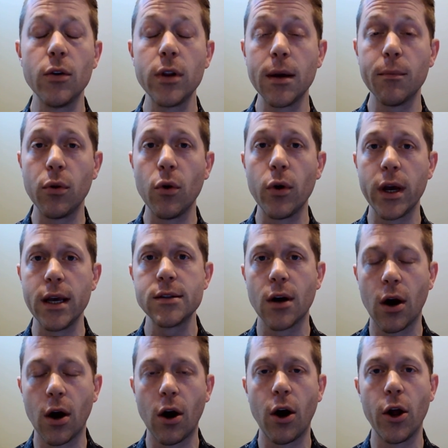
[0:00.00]
employees
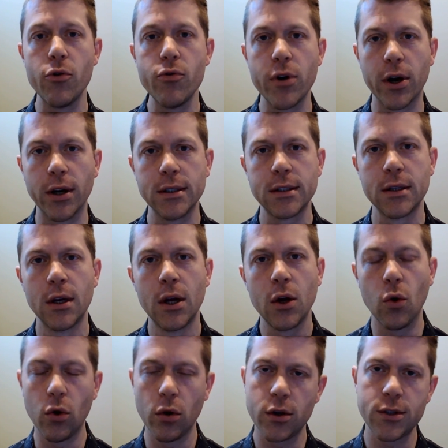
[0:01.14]
are owners
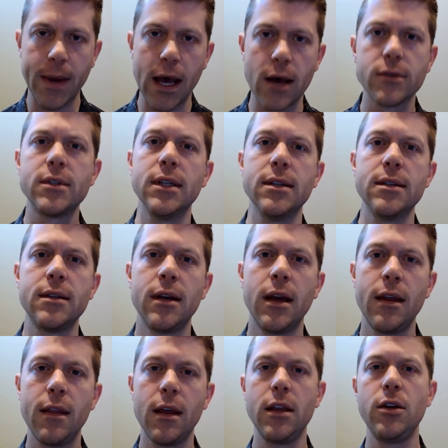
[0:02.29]
or their spouses,
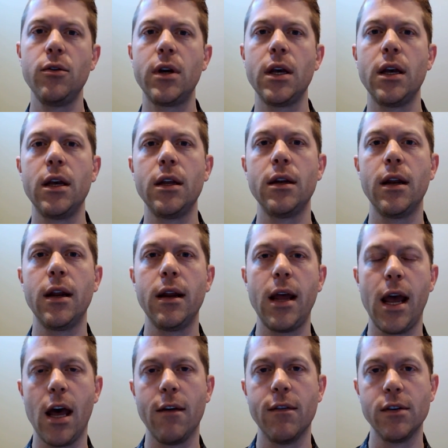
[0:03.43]
then you can
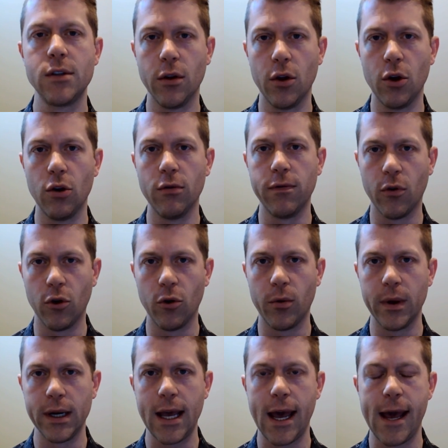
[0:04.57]
have a solo
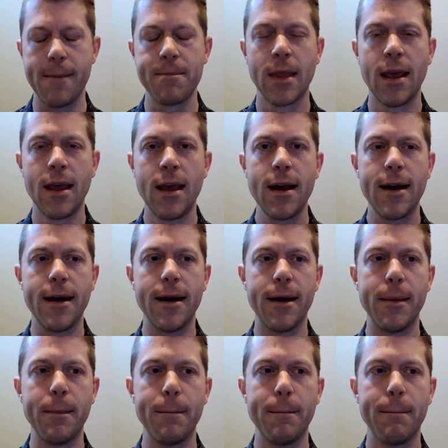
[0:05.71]
401k.
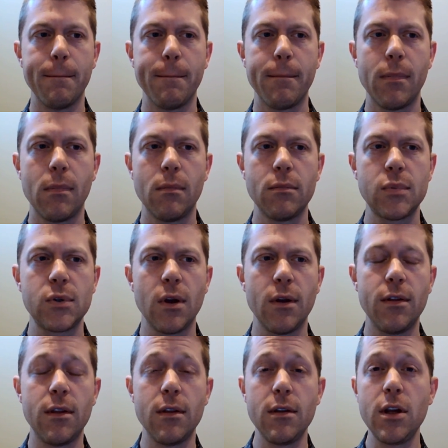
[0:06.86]
Um, so,
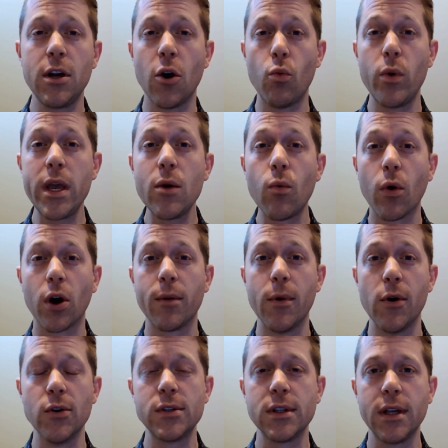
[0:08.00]
we work
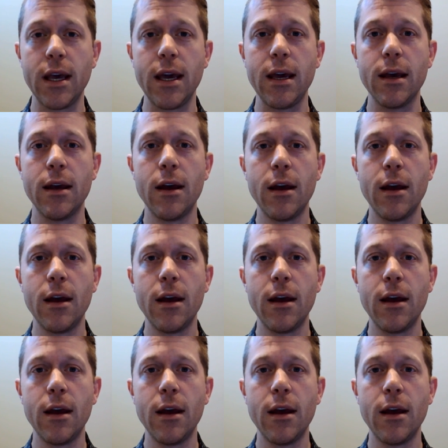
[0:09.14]
mostly